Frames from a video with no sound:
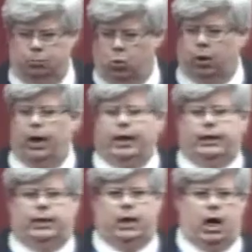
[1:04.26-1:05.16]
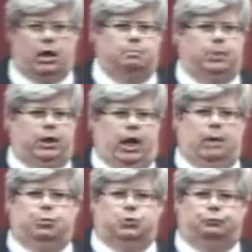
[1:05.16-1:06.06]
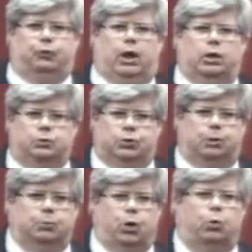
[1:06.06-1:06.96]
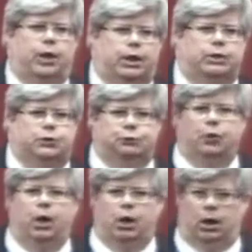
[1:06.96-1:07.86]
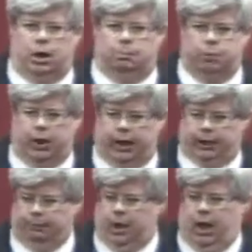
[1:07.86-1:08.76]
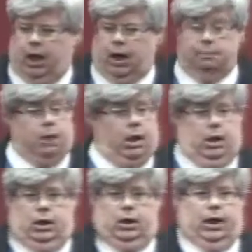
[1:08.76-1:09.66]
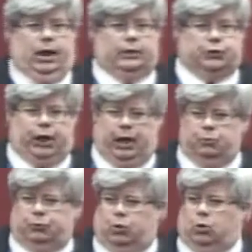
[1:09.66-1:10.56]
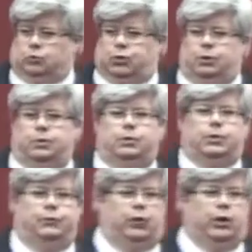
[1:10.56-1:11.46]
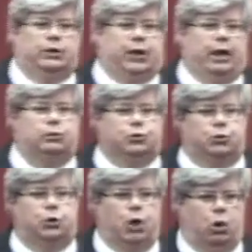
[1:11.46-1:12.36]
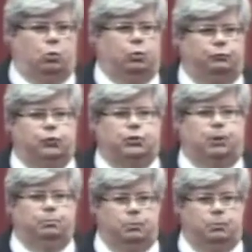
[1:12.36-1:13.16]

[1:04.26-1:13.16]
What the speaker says: more than not being able to follow some cohesive plan. As in Game of Thrones, the various houses are known for some